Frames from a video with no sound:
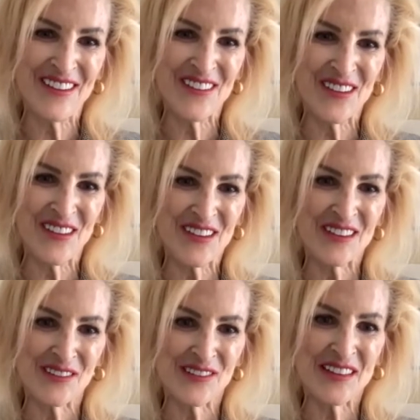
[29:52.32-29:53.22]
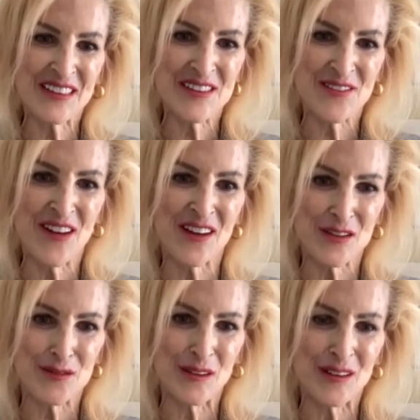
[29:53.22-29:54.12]
you know, that's
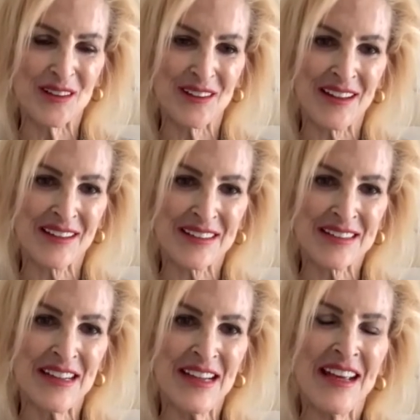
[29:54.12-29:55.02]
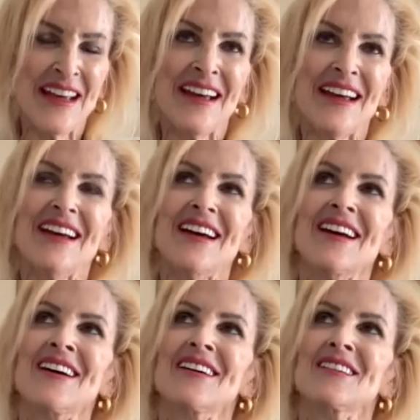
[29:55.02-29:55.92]
indefinable. And
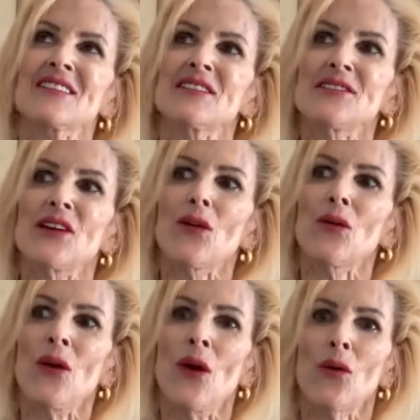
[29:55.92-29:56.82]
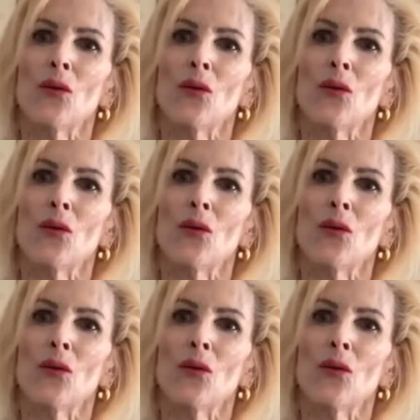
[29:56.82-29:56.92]
uh, so,